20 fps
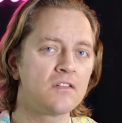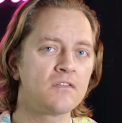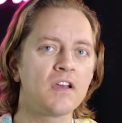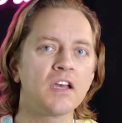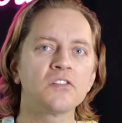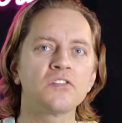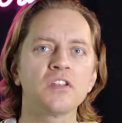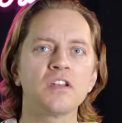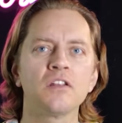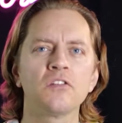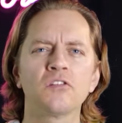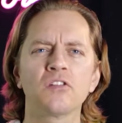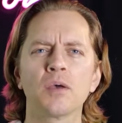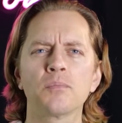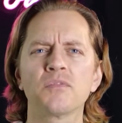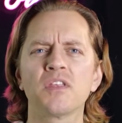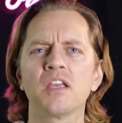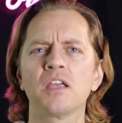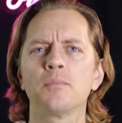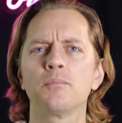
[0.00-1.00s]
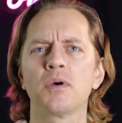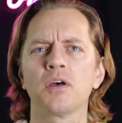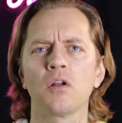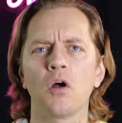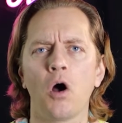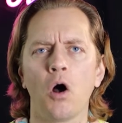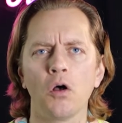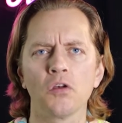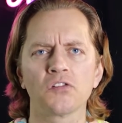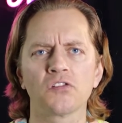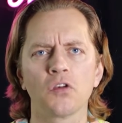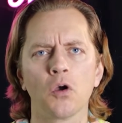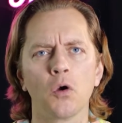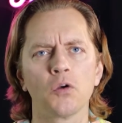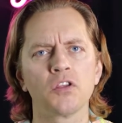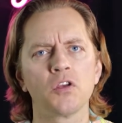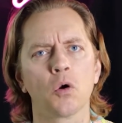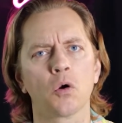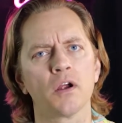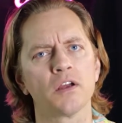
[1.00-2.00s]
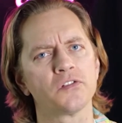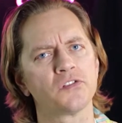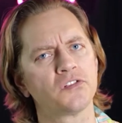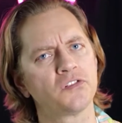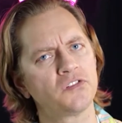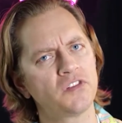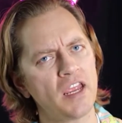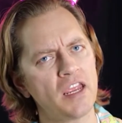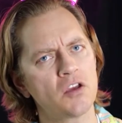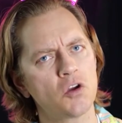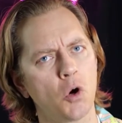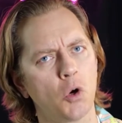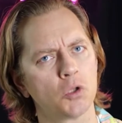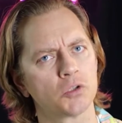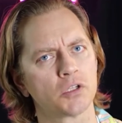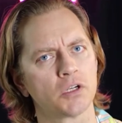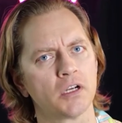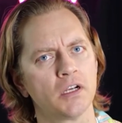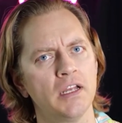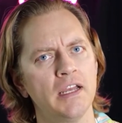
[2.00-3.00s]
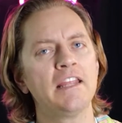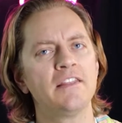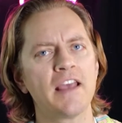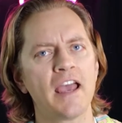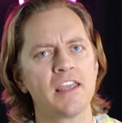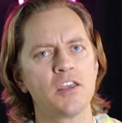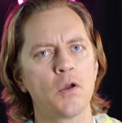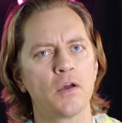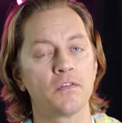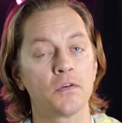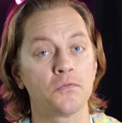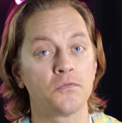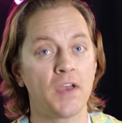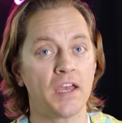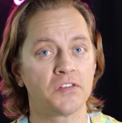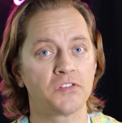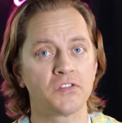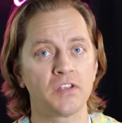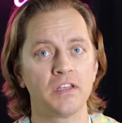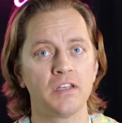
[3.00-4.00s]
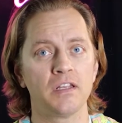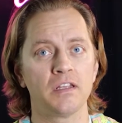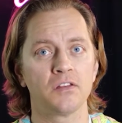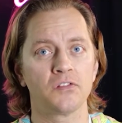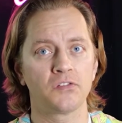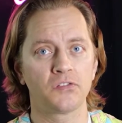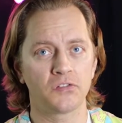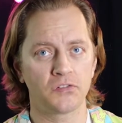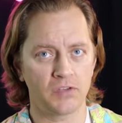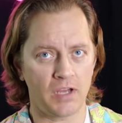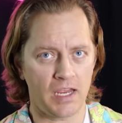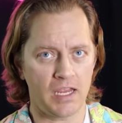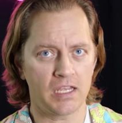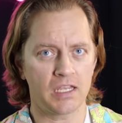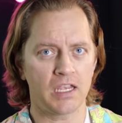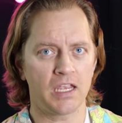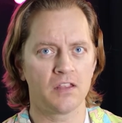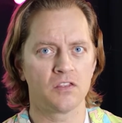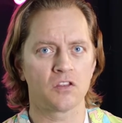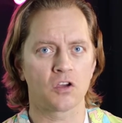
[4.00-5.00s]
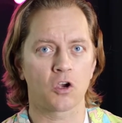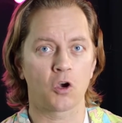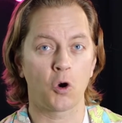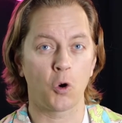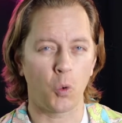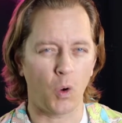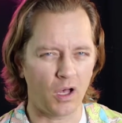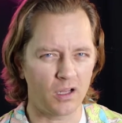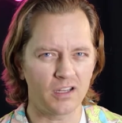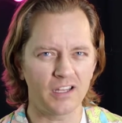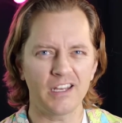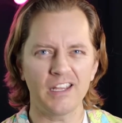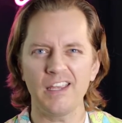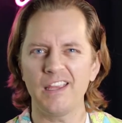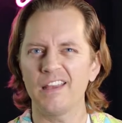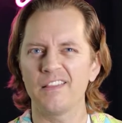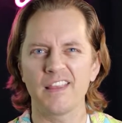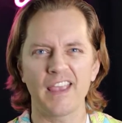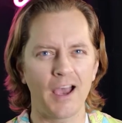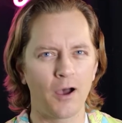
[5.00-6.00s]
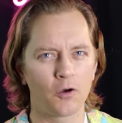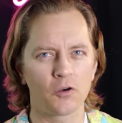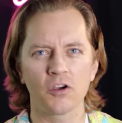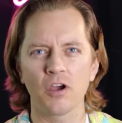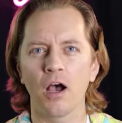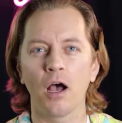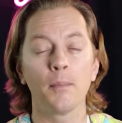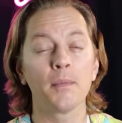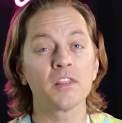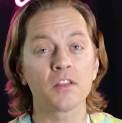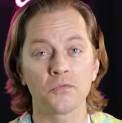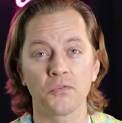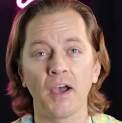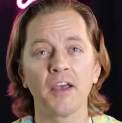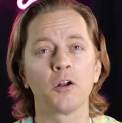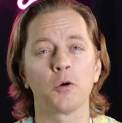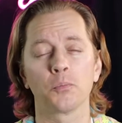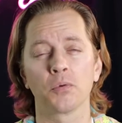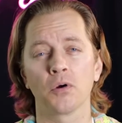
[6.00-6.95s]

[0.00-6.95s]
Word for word: invested in something, but also you're a stakeholder in that you have a vested stake in the quality and the outcome and the final